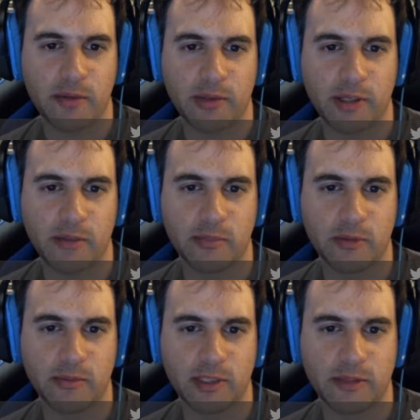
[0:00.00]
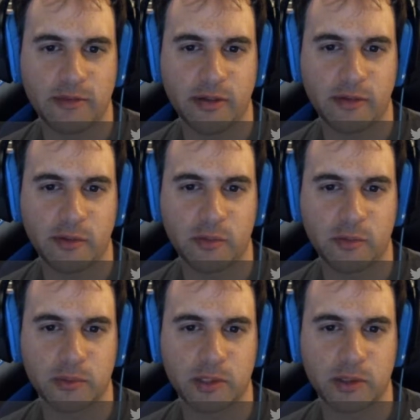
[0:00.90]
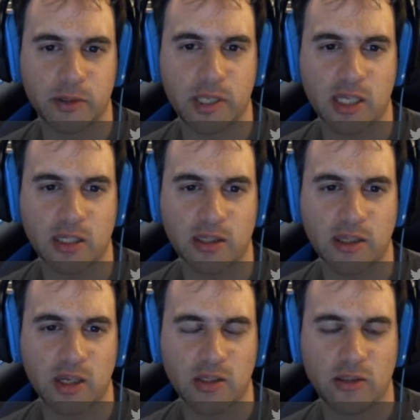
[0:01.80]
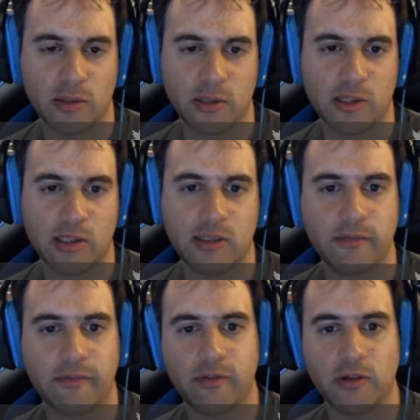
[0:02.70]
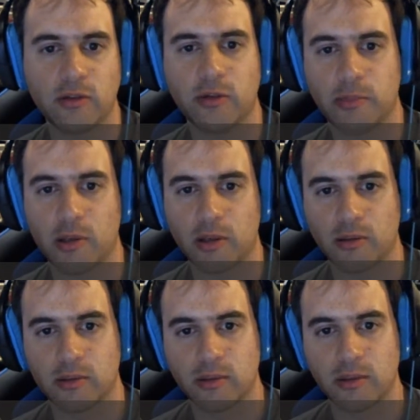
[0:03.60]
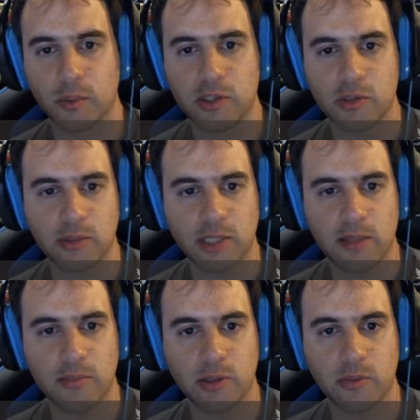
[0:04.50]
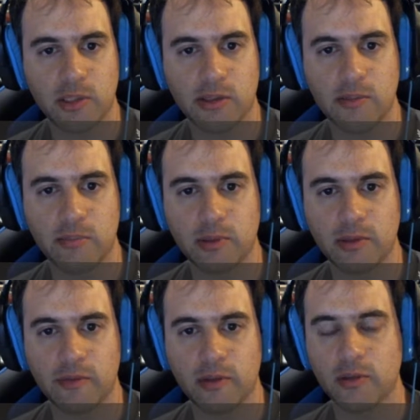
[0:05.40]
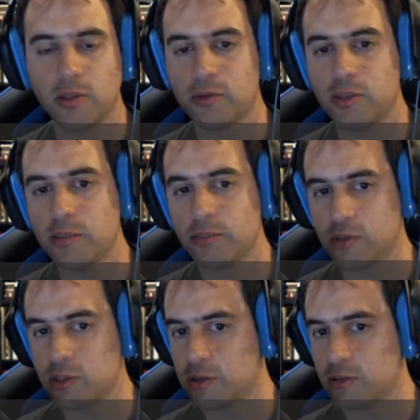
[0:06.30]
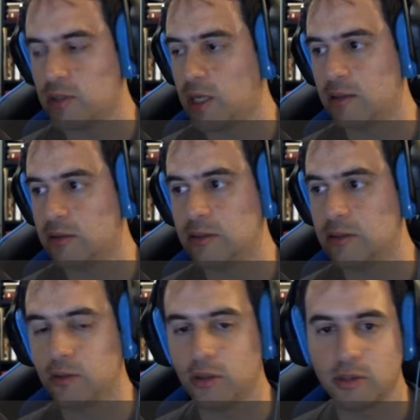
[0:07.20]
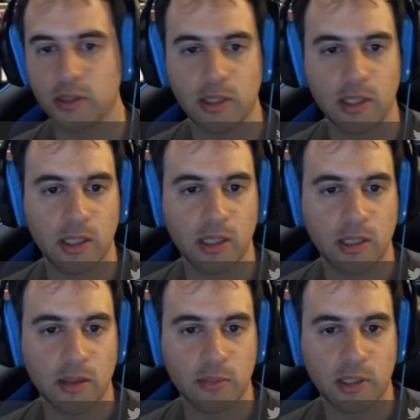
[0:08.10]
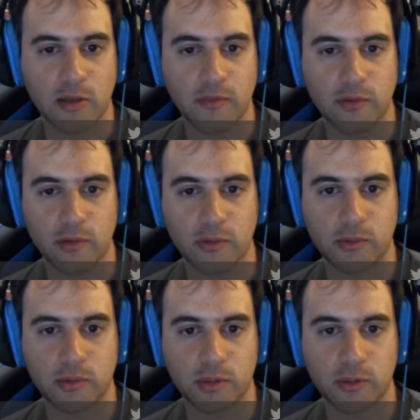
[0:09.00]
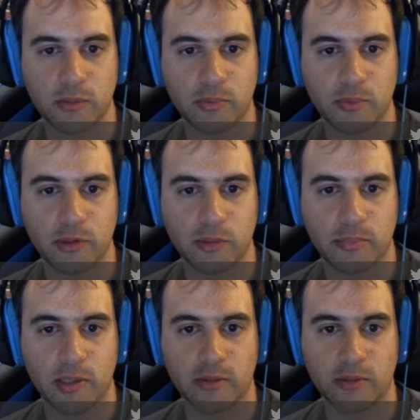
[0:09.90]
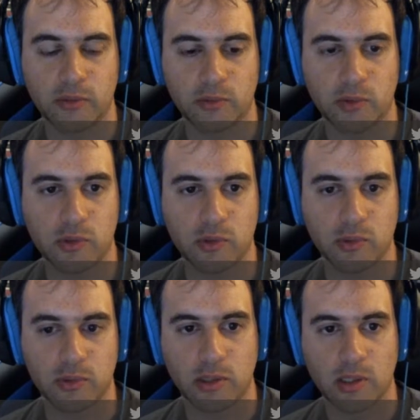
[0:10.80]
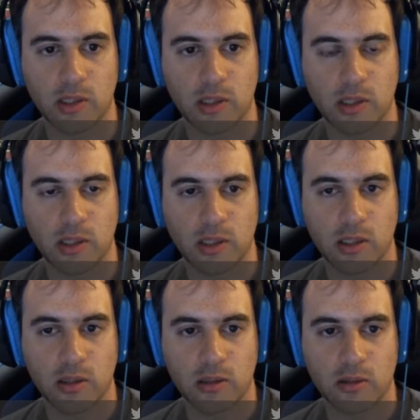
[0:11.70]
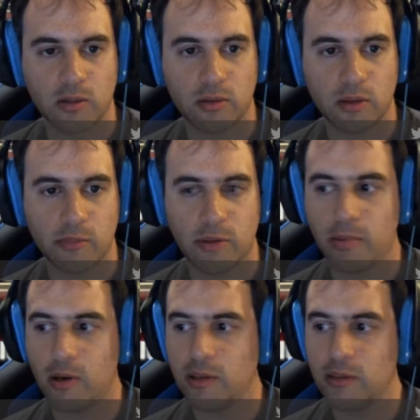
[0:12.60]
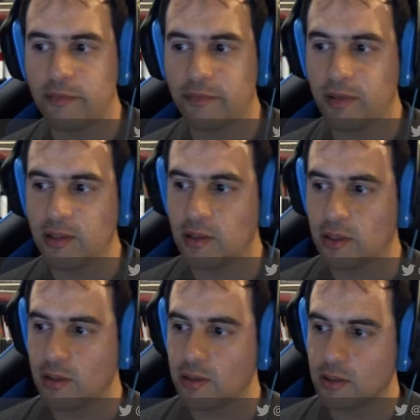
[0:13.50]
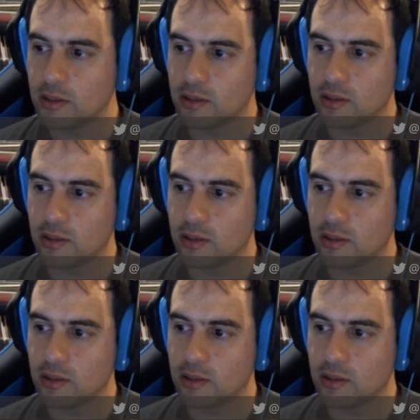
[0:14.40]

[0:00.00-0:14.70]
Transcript: method here involves transferring your king so it sits in front of the pawn. The win should then be quite simple if you know the Lucina position. I still don't. Be careful not to push your pawn too soon. So my pawn is defended.